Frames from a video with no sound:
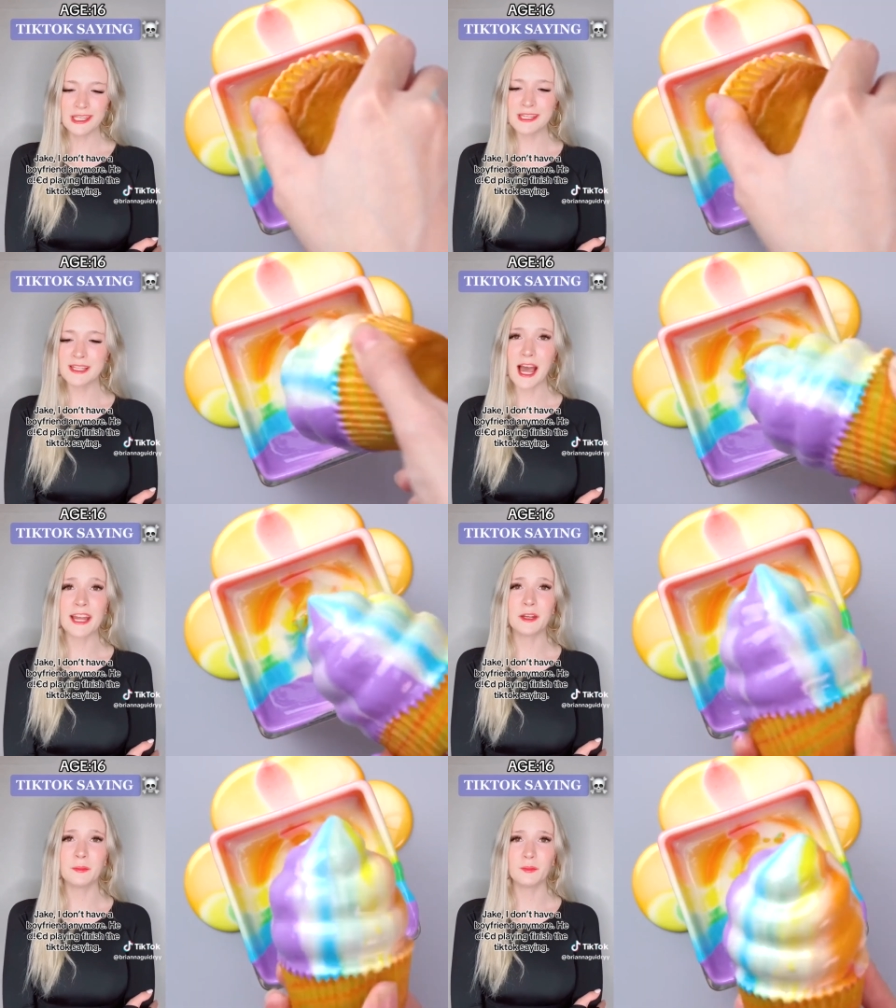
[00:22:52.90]
He
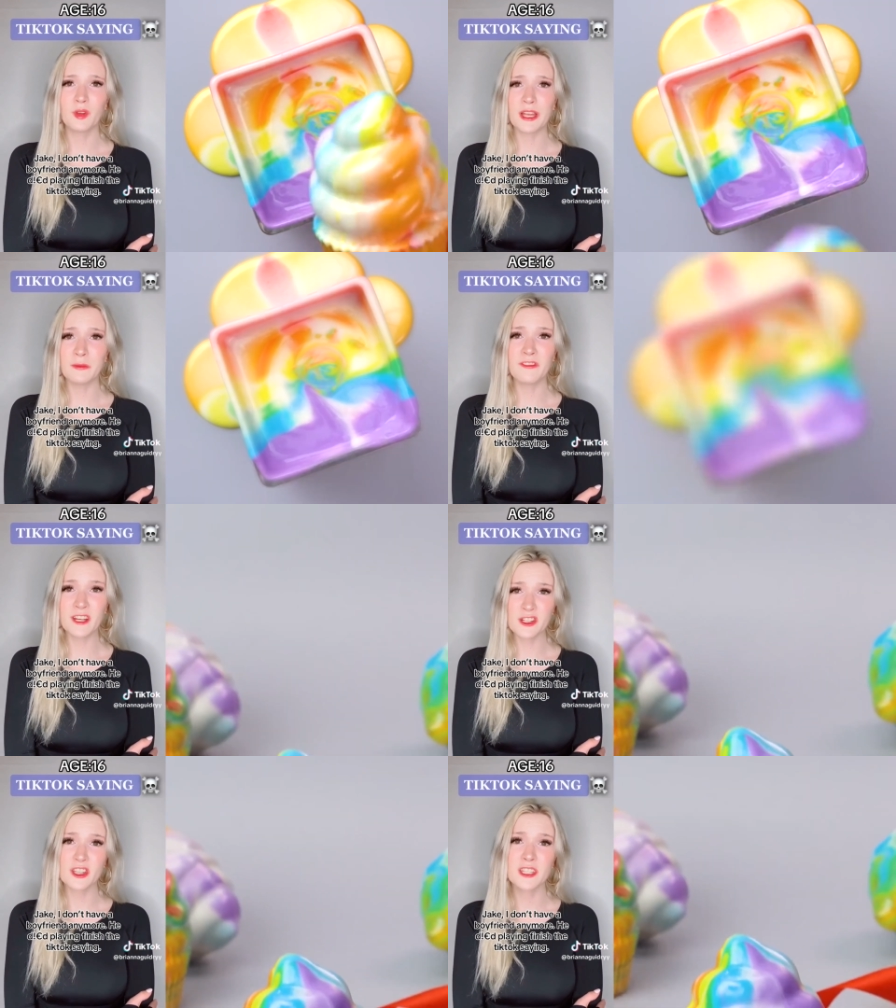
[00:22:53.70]
died. Plain
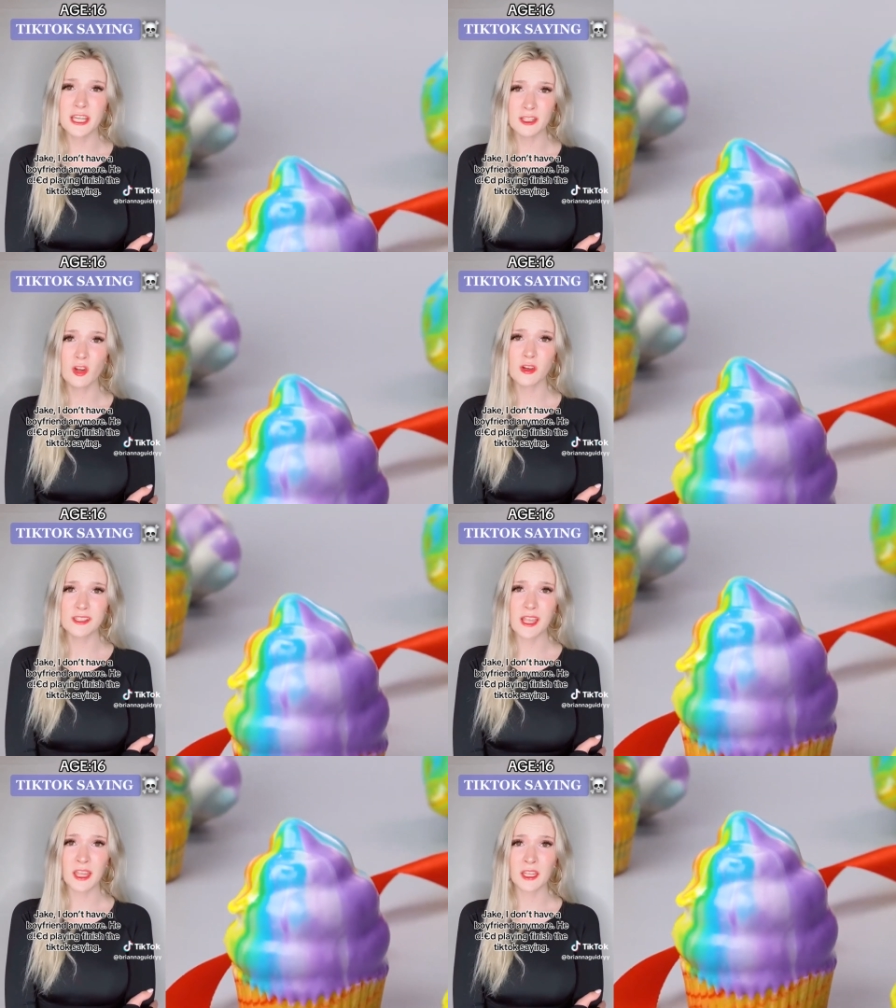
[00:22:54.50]
finished the
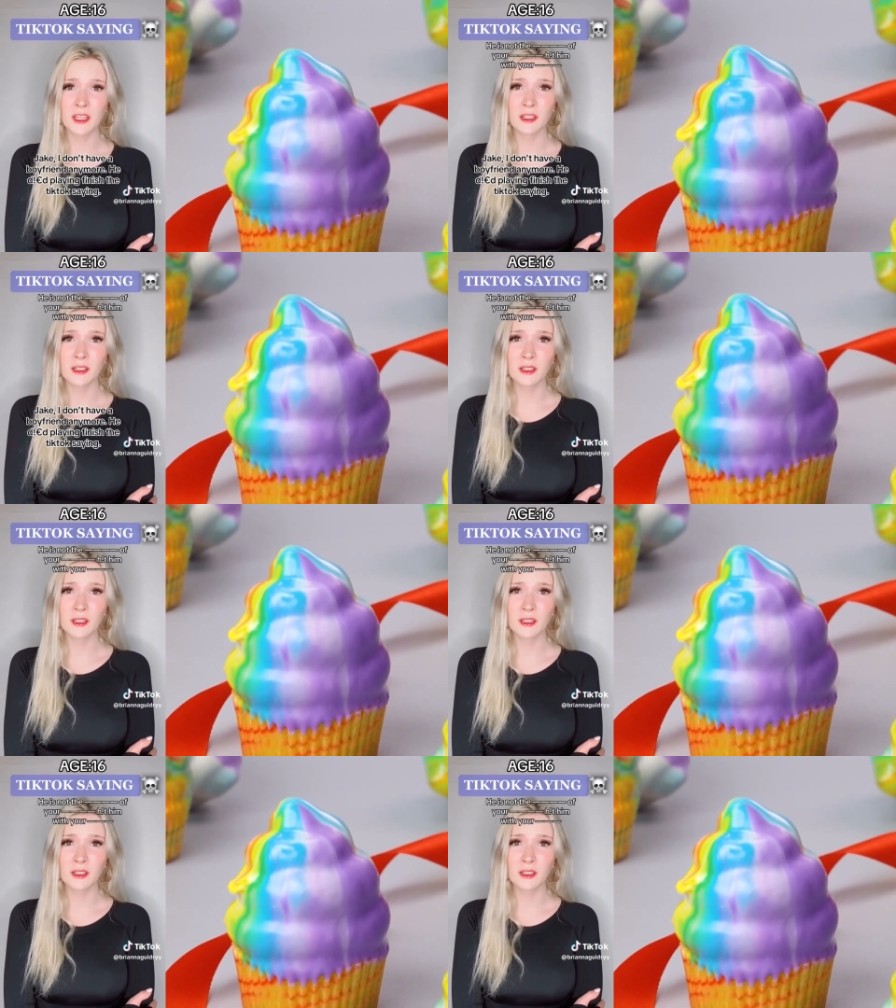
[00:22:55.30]
TikTok saying.